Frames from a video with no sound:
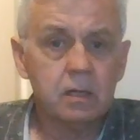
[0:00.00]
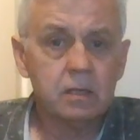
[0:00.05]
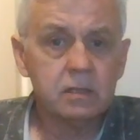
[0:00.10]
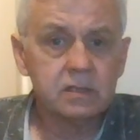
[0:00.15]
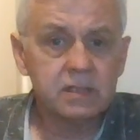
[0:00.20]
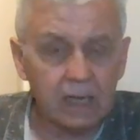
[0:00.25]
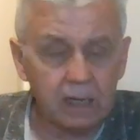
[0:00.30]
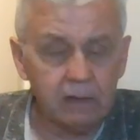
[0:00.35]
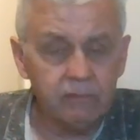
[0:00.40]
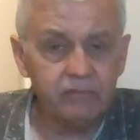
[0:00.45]

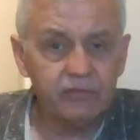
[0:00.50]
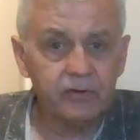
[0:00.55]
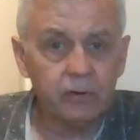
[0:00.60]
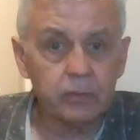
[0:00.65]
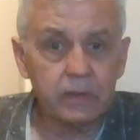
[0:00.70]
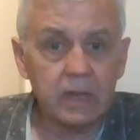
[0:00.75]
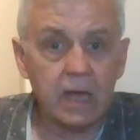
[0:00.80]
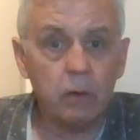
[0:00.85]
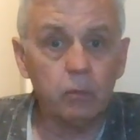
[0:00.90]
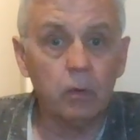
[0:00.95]
telling folk
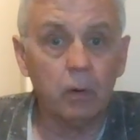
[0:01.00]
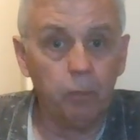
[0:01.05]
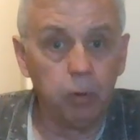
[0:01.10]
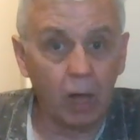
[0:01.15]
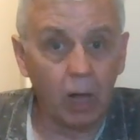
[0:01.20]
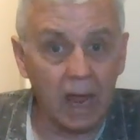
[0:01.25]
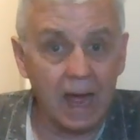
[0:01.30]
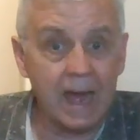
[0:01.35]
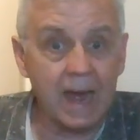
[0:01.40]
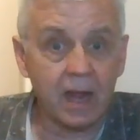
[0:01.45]
that were
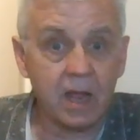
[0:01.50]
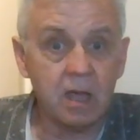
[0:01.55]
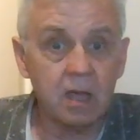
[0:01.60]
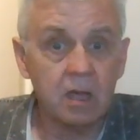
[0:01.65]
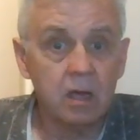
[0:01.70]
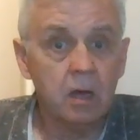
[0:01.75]
black